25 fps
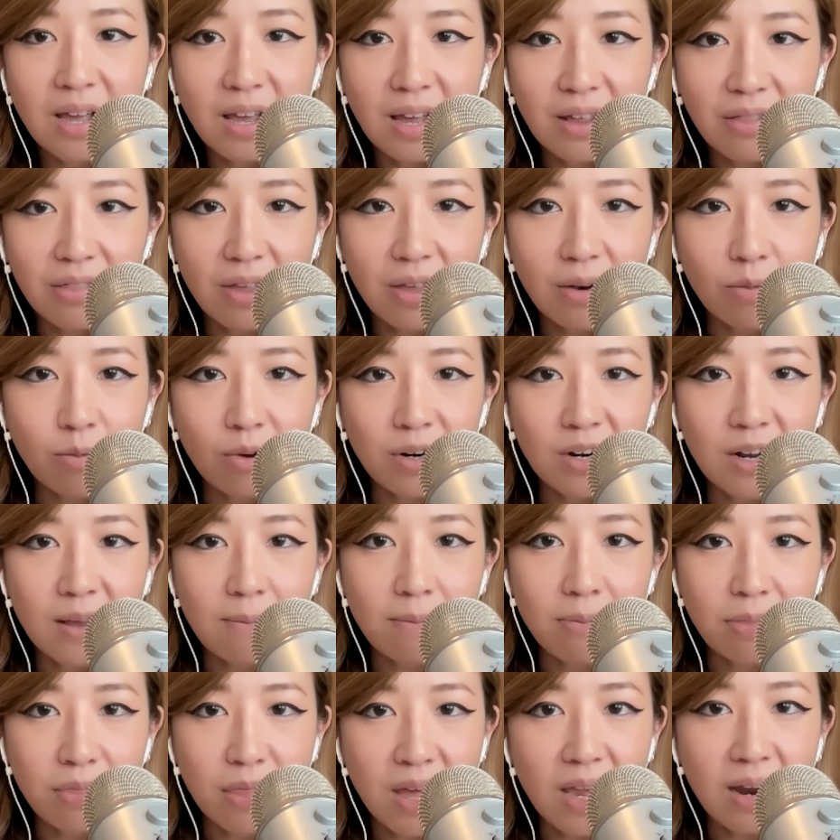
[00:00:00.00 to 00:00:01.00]
And then when
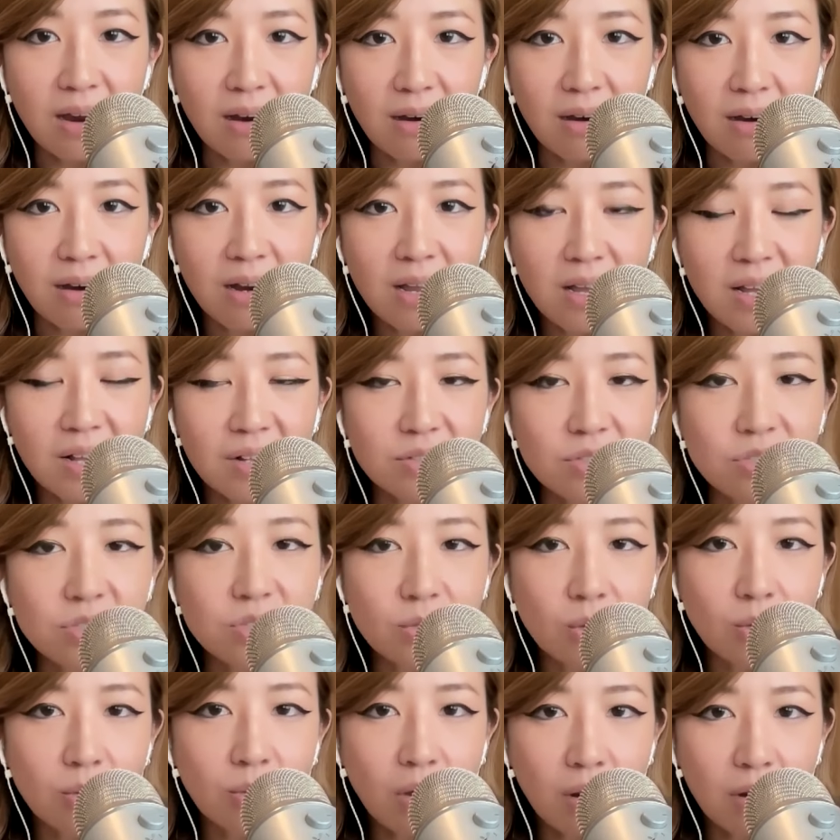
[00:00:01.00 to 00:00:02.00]
I'm there, it's
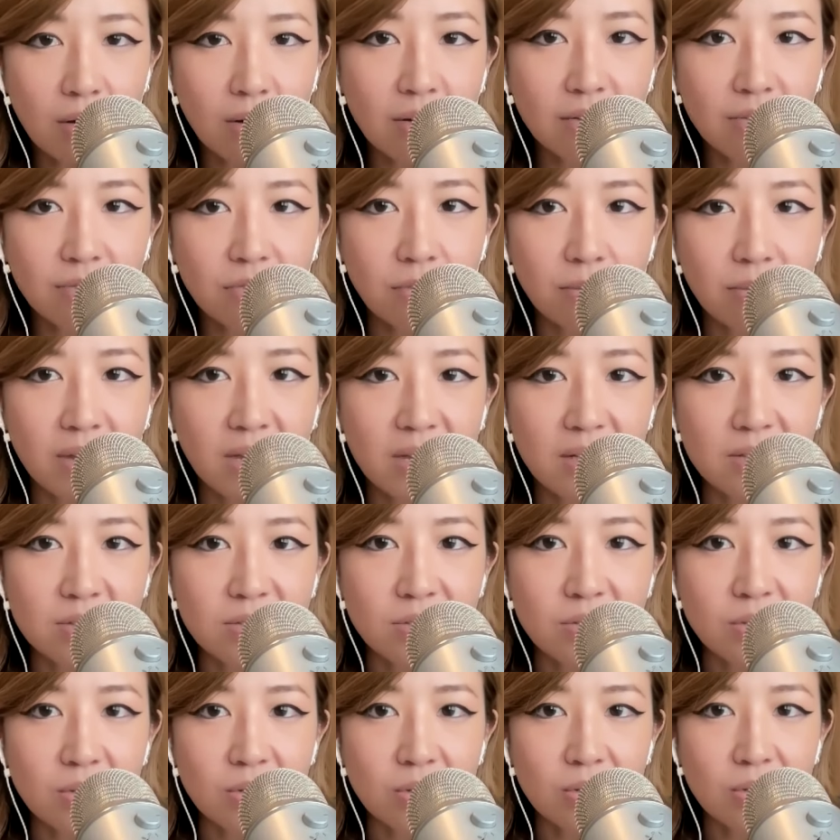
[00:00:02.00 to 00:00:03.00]
so hard for me
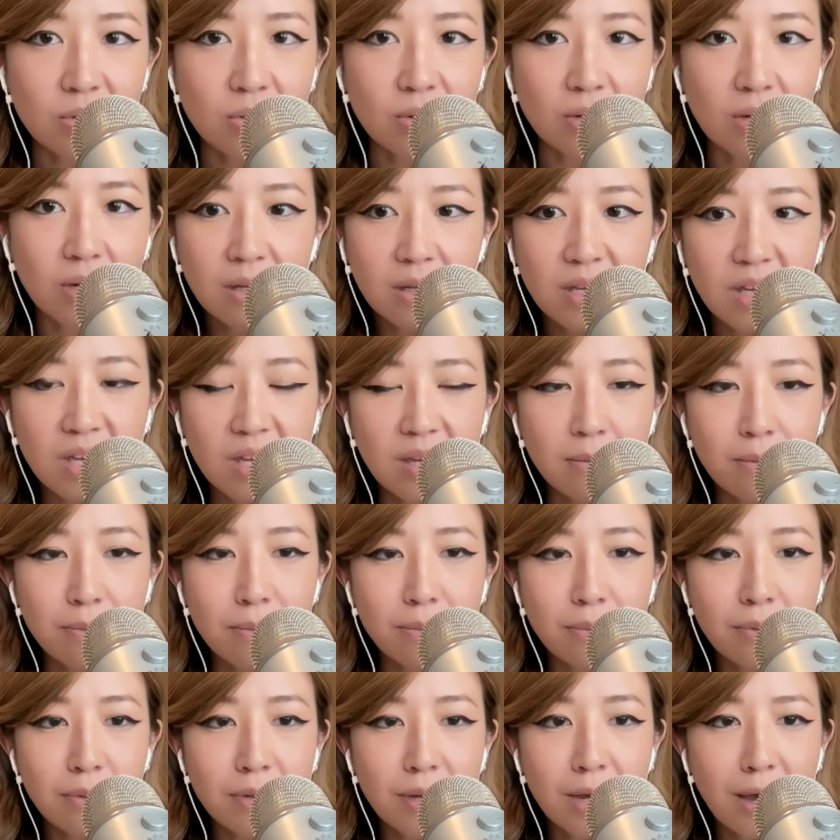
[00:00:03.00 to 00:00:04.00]
to
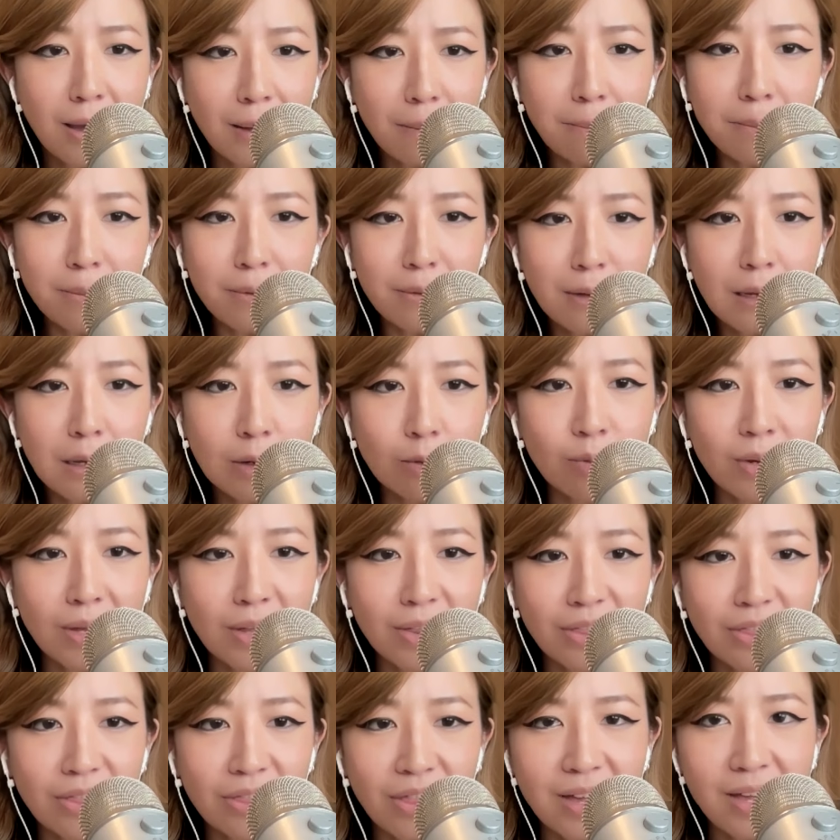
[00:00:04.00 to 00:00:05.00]
keep up
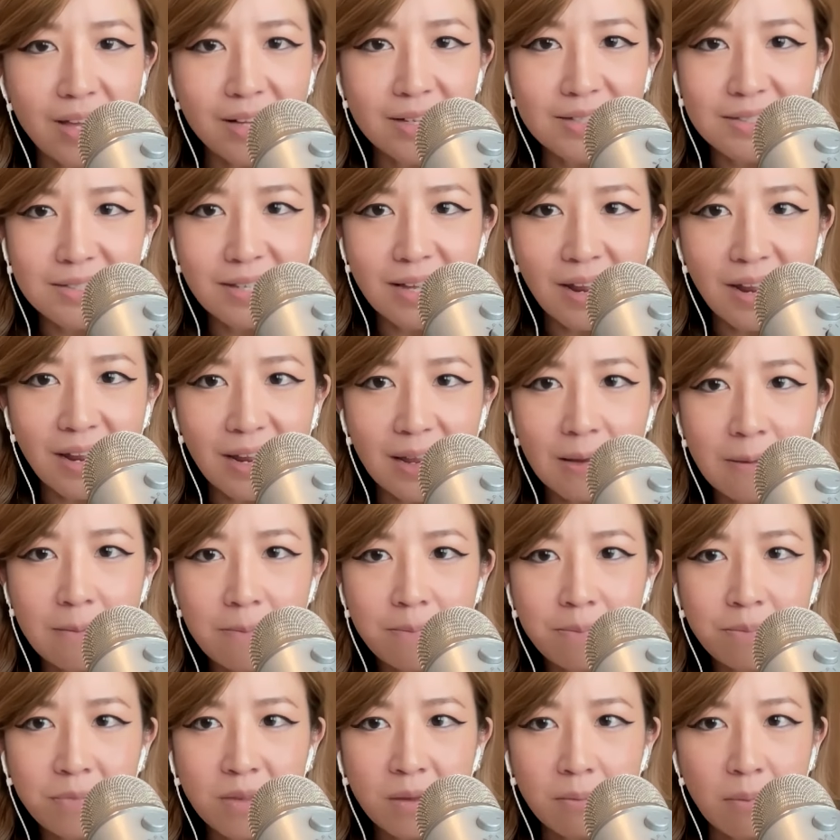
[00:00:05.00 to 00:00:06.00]
with things like
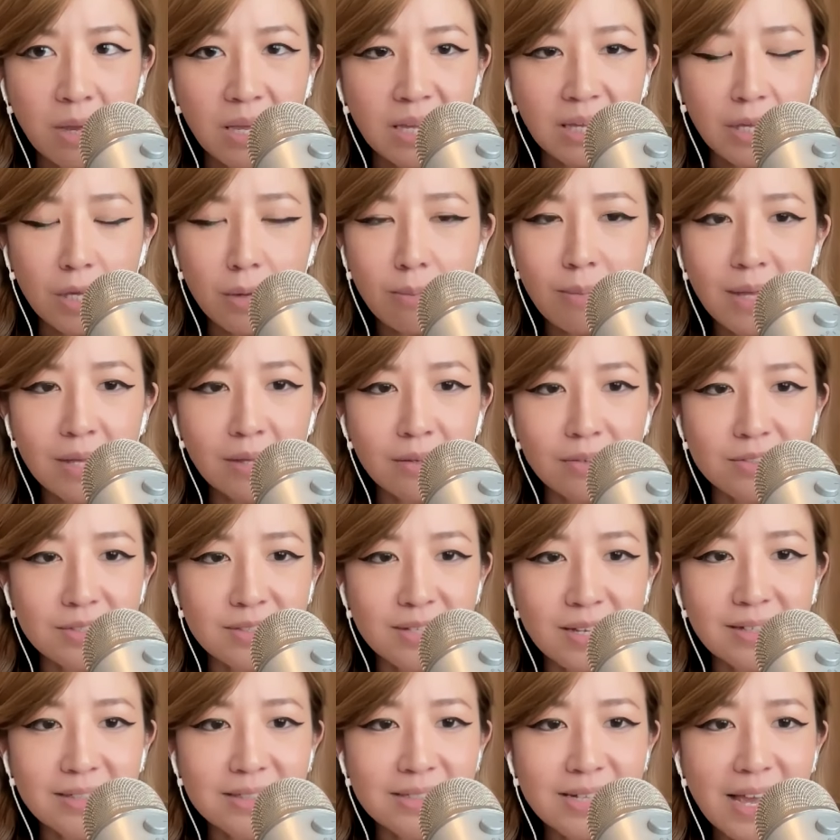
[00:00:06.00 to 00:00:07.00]
my emails
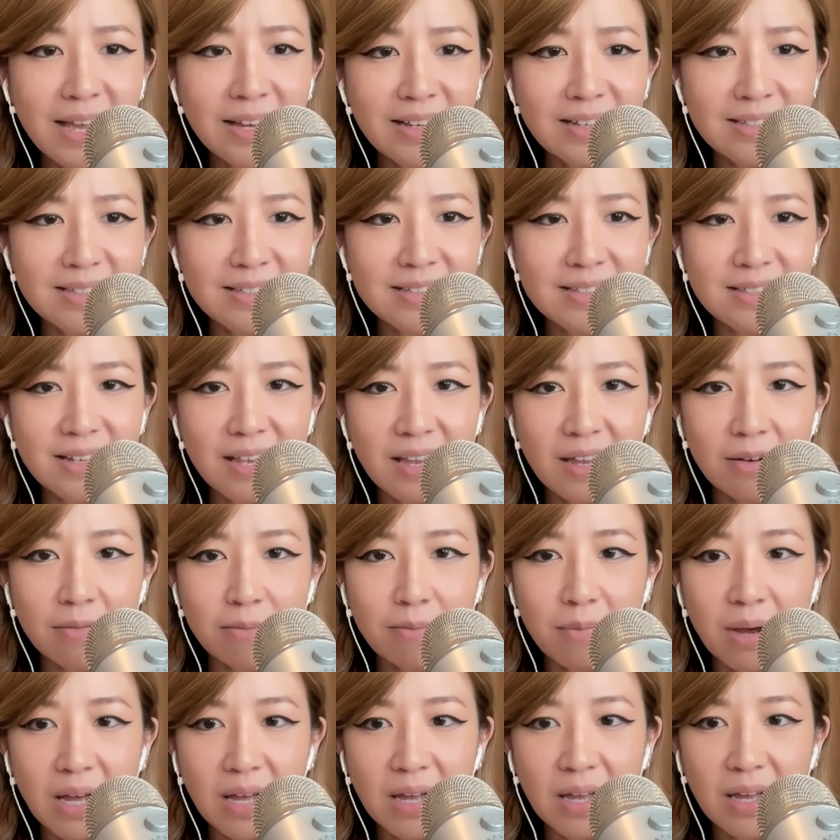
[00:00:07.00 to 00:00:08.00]
and texts
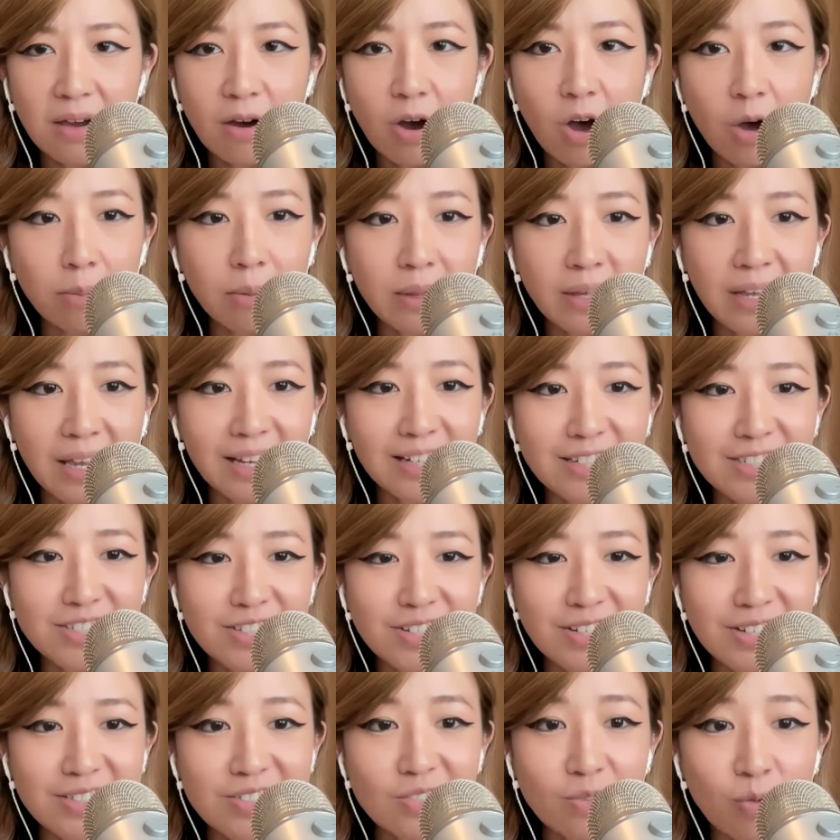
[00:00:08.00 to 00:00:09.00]
and my
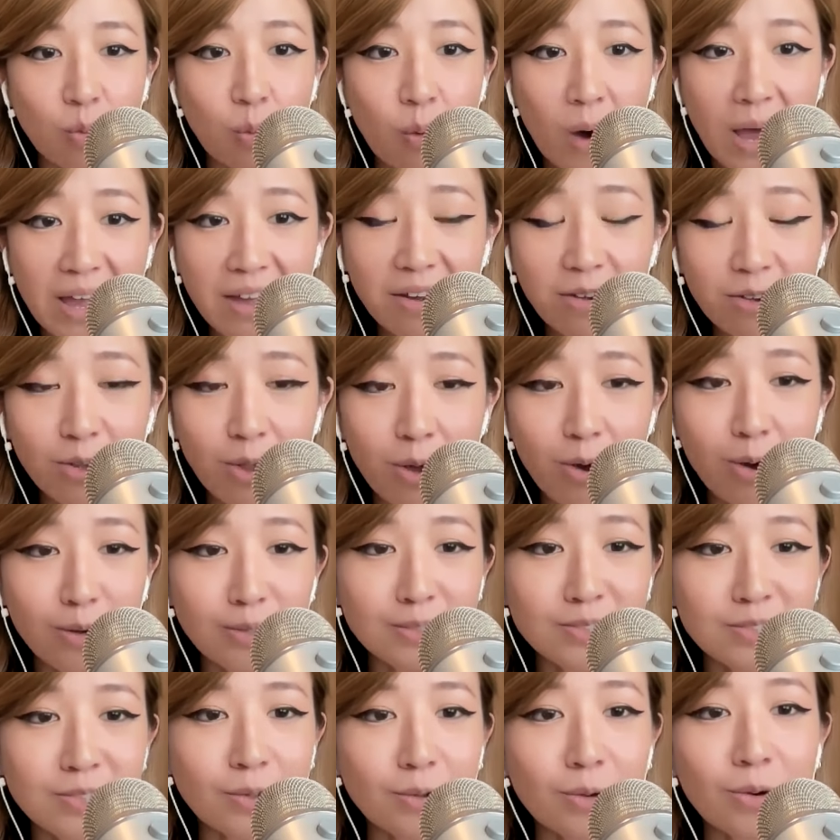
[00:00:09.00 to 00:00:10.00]
obligations while
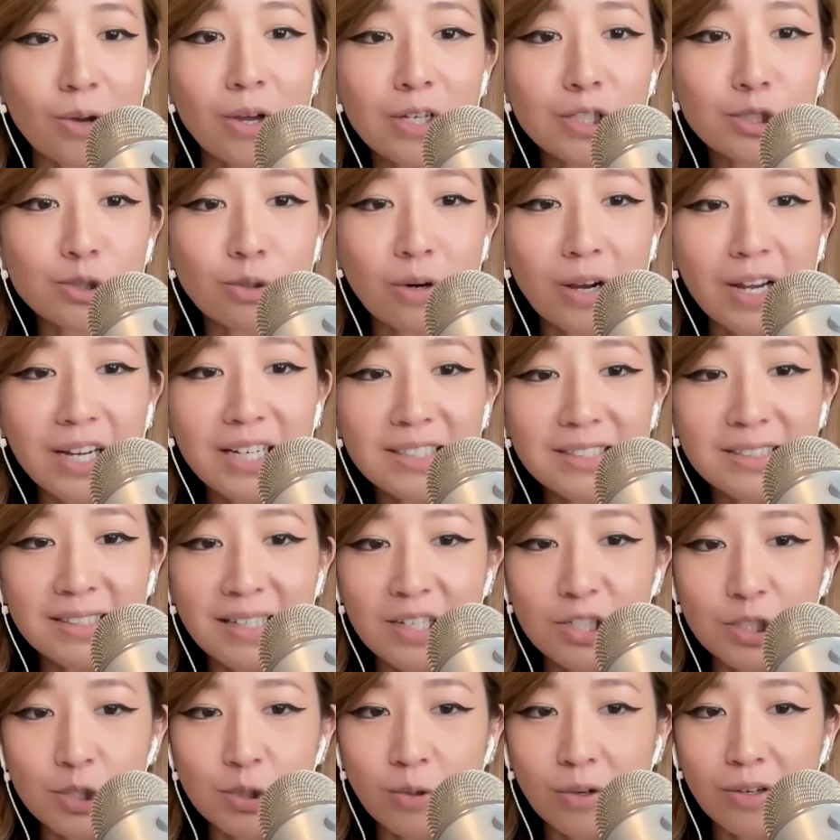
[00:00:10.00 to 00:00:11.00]
also trying to
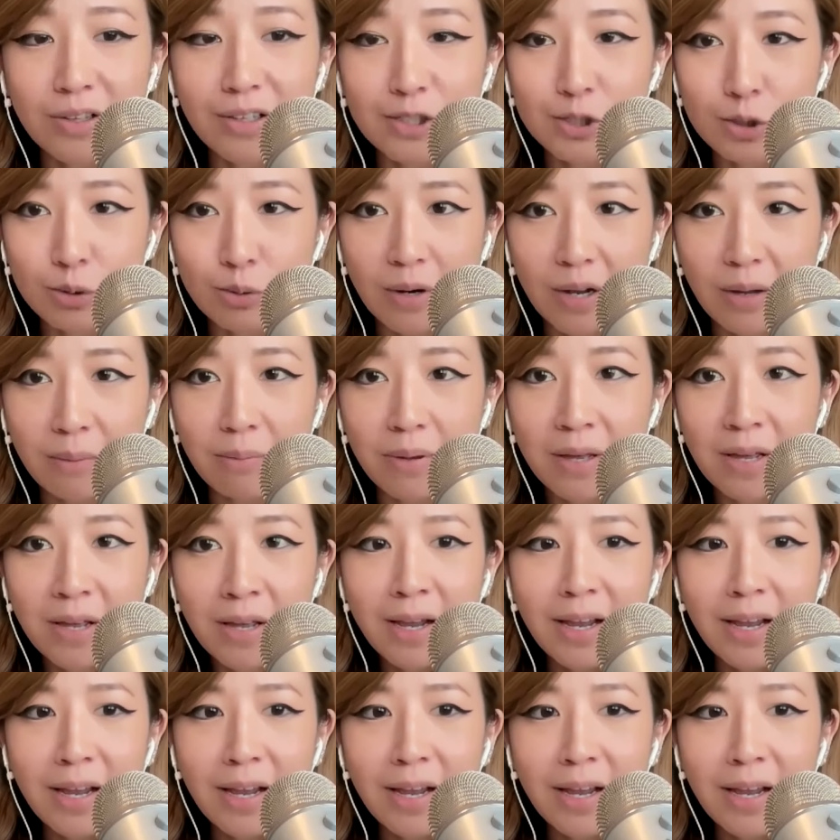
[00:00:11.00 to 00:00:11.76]
enjoy the trip.